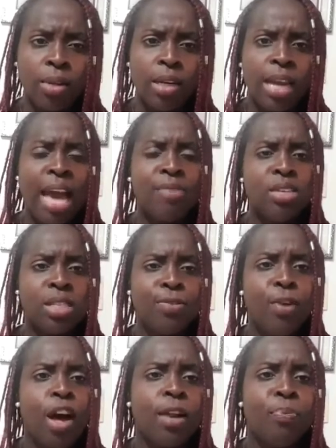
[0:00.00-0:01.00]
Life is
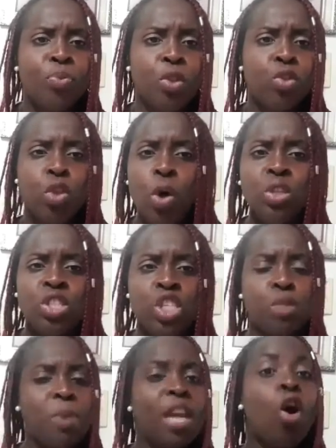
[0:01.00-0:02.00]
fun. Don't just
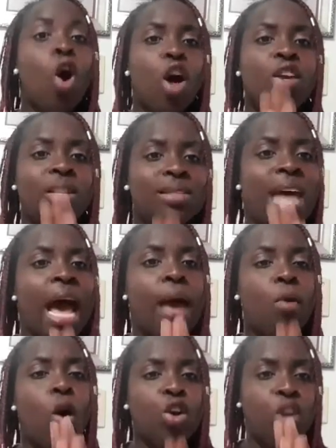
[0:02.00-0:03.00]
spend all your time
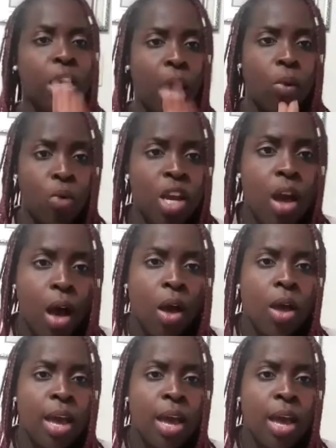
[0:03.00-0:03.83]
on your career.